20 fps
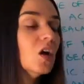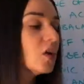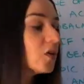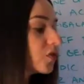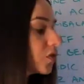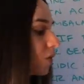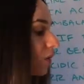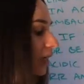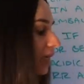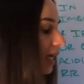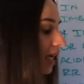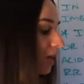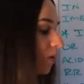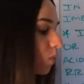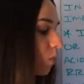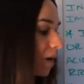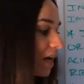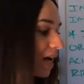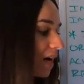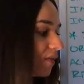So
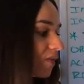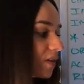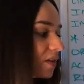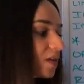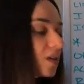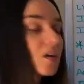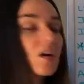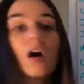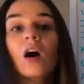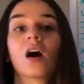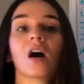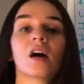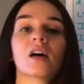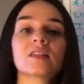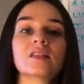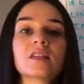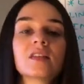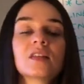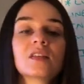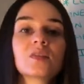again, whatever the
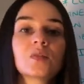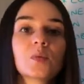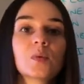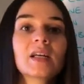cause is,